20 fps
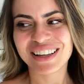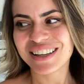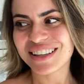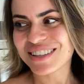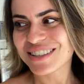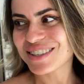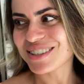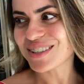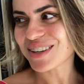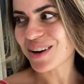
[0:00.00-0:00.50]

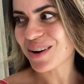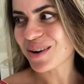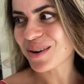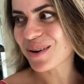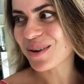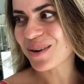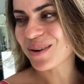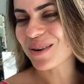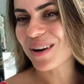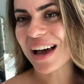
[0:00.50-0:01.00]

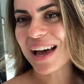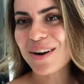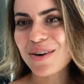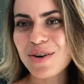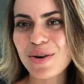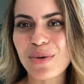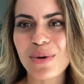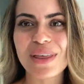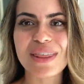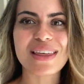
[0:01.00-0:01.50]
So I don't
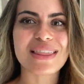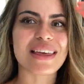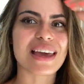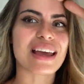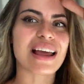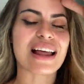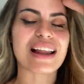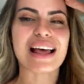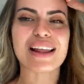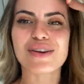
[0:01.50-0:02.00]
know whether they,
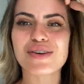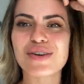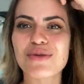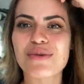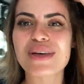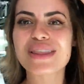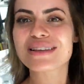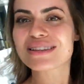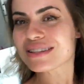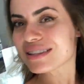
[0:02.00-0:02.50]
I don't know
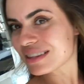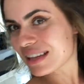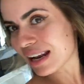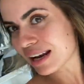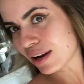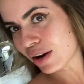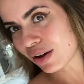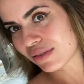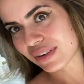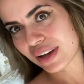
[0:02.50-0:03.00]
whether they
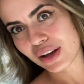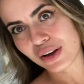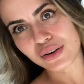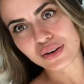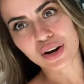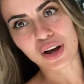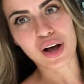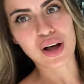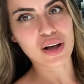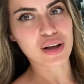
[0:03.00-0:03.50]
love it or
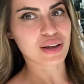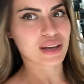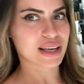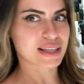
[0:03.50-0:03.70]
not.